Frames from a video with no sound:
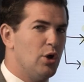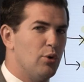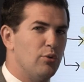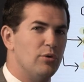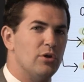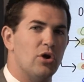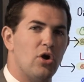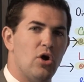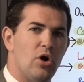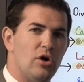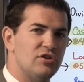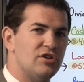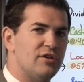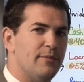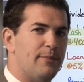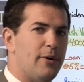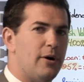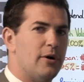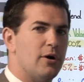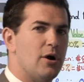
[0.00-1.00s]
where the cost to
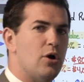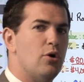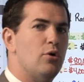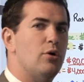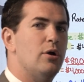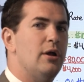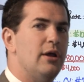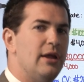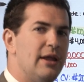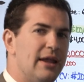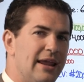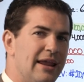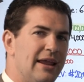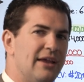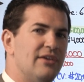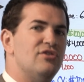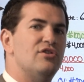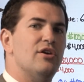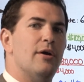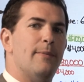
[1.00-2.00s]
borrow
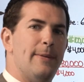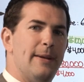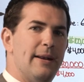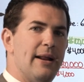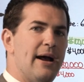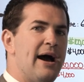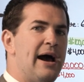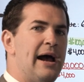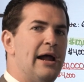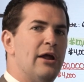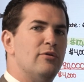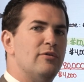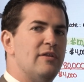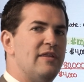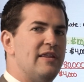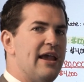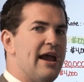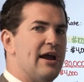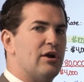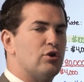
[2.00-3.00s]
is a bit higher than
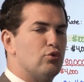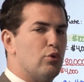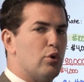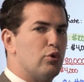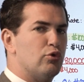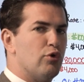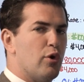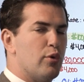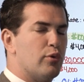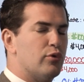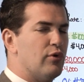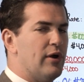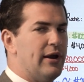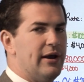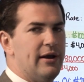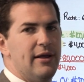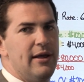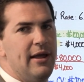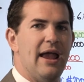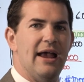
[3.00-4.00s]
the actual growth
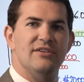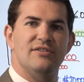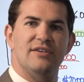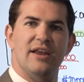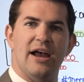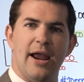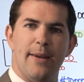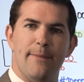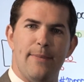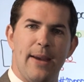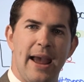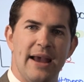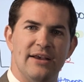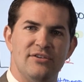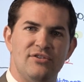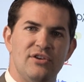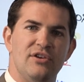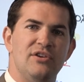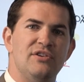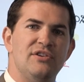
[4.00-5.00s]
rate. As time
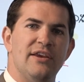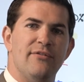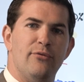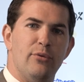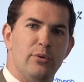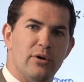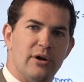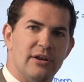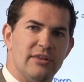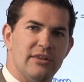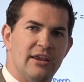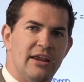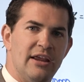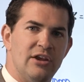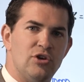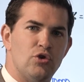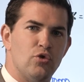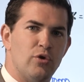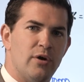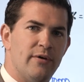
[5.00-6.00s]
passes, if we look at the
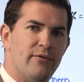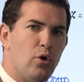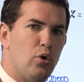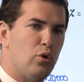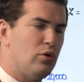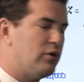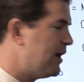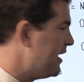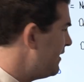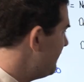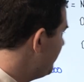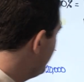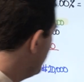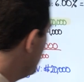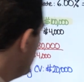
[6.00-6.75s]
history of whole life,